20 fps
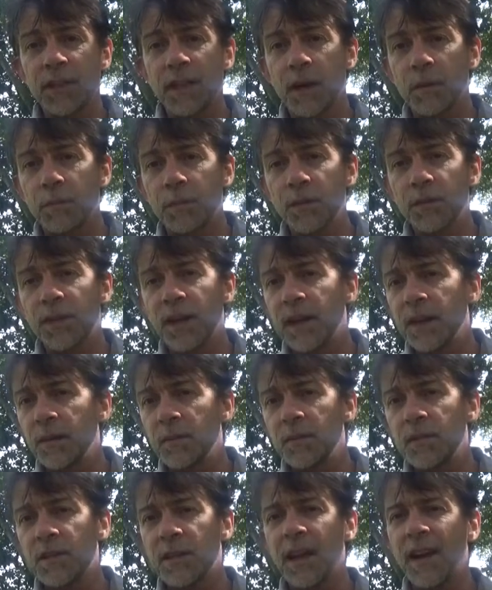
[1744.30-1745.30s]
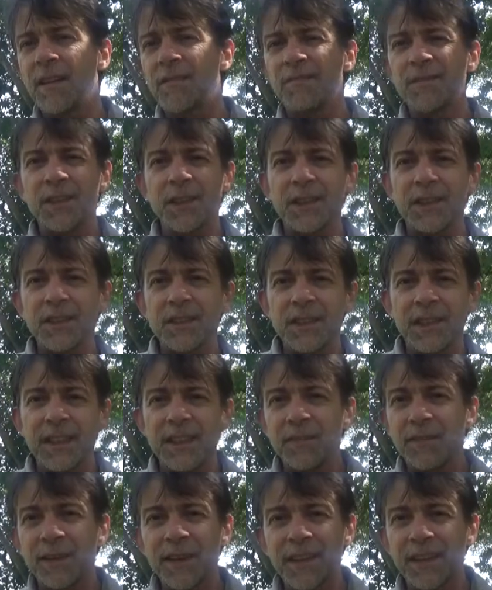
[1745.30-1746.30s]
a couple times, not very
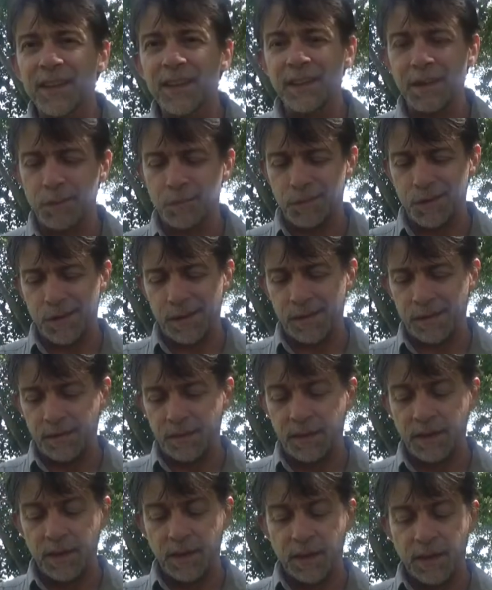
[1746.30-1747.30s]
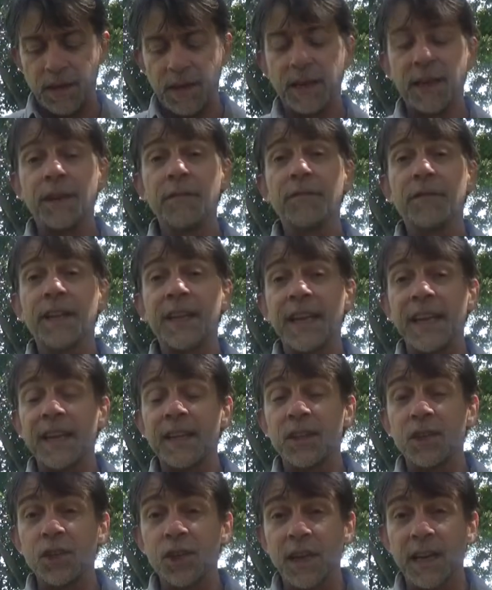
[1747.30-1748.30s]
significantly, but enough that I
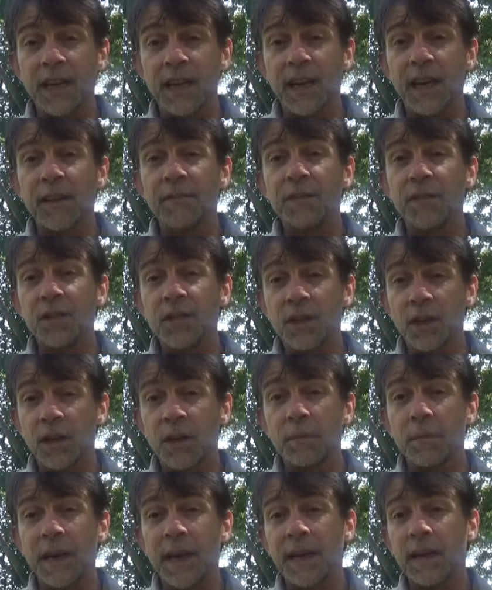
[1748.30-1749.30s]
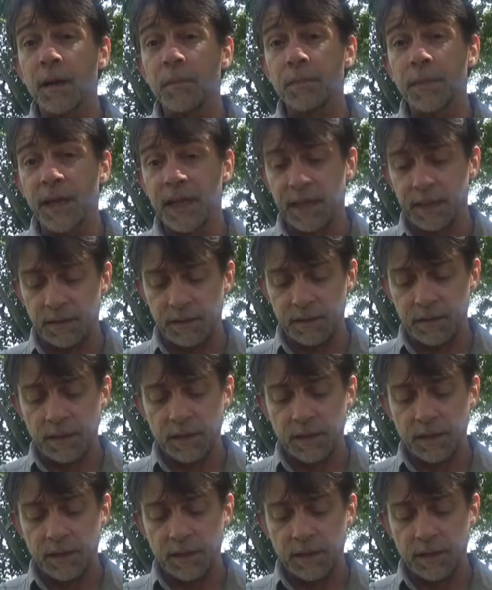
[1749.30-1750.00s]
had to shut it off and start it back up again.